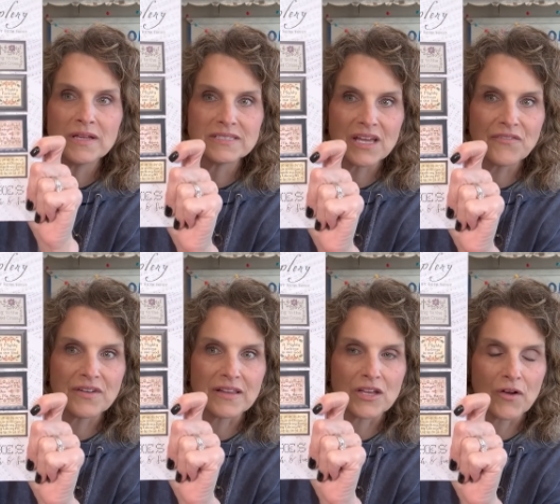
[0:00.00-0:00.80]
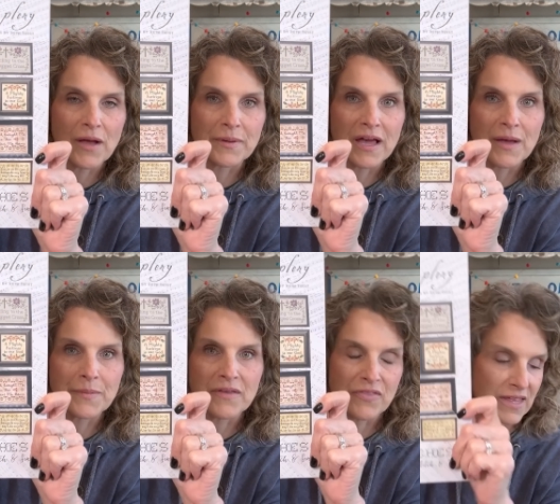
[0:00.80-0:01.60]
definitely grab a
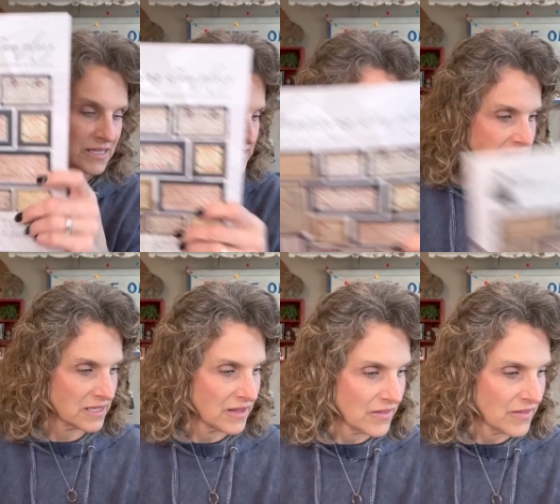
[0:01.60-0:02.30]
copy of this.